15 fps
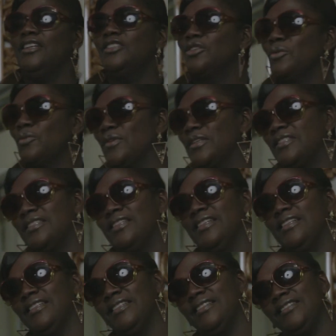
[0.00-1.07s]
Teresa
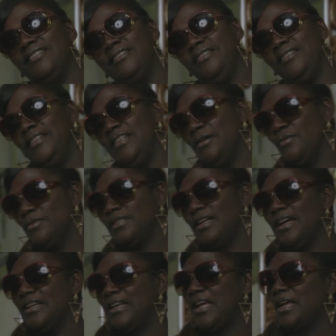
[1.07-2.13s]
and that was
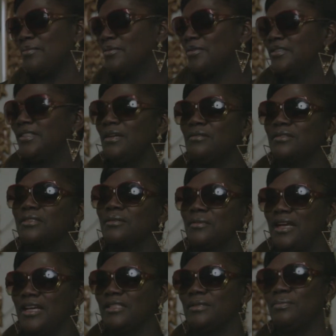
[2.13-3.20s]
our neighbors. They were some
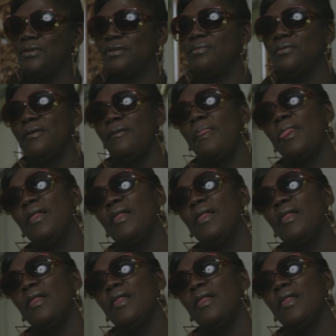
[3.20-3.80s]
nice people.